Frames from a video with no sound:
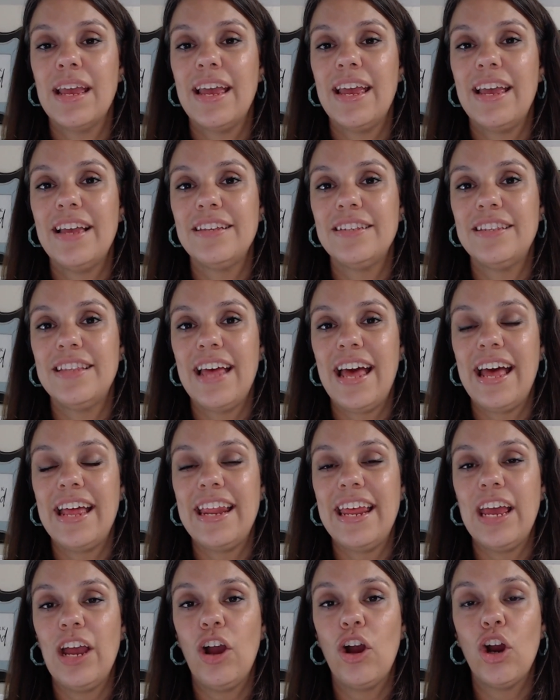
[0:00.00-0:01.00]
is that
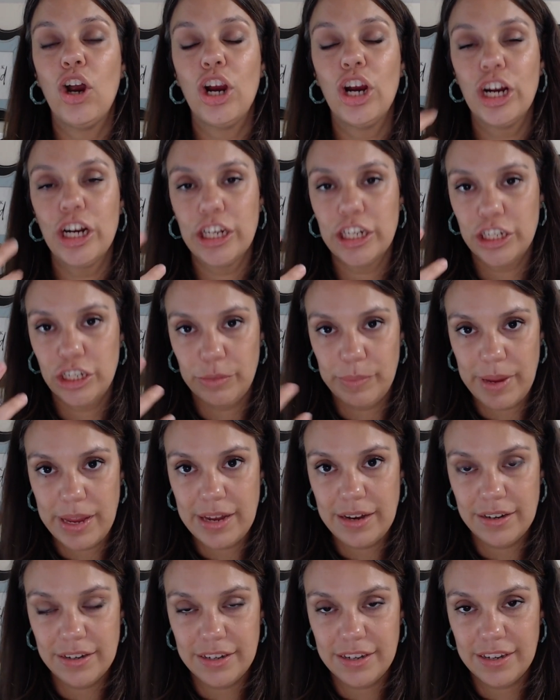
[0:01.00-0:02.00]

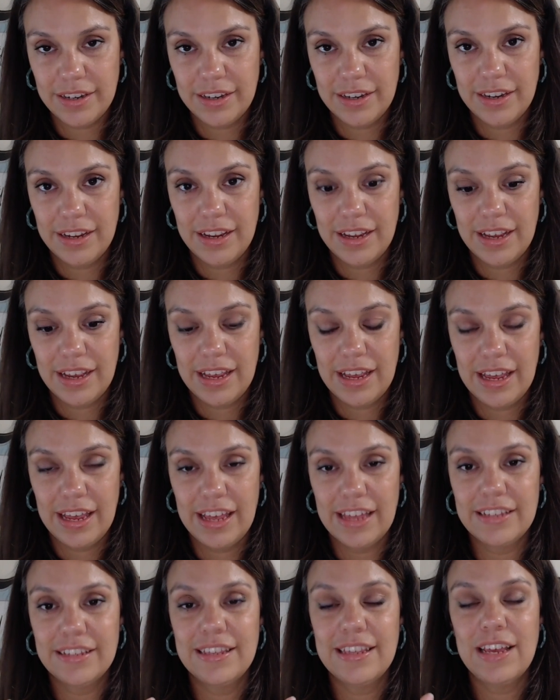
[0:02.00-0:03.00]
encouragement
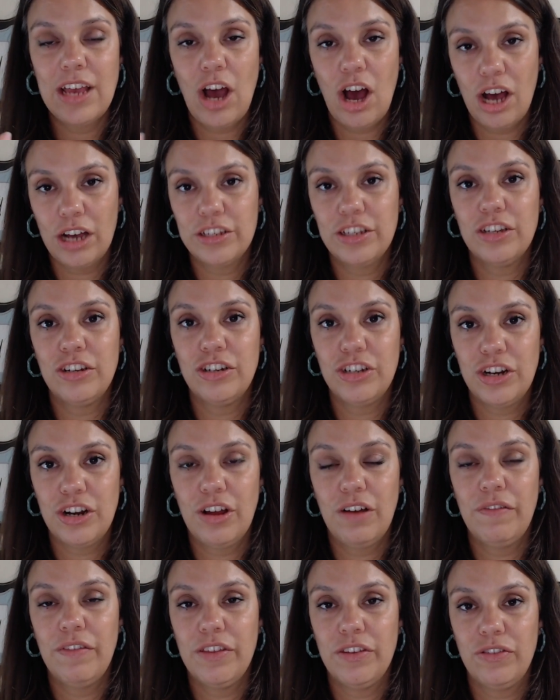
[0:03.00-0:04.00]
is the oxygen
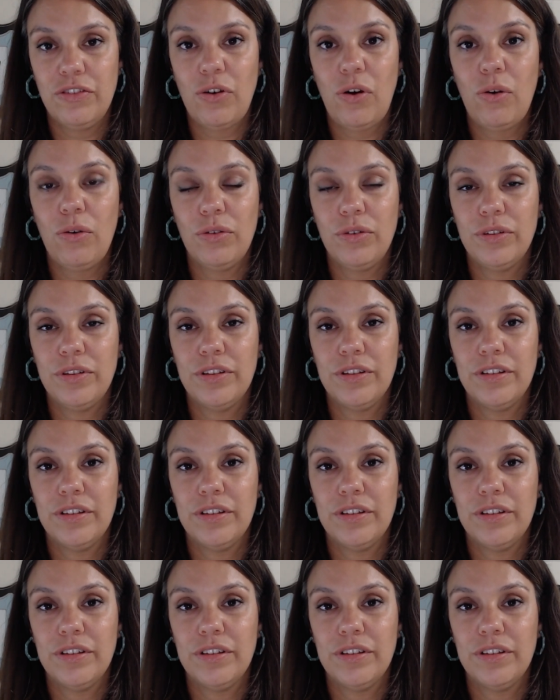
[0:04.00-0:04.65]
of the soul.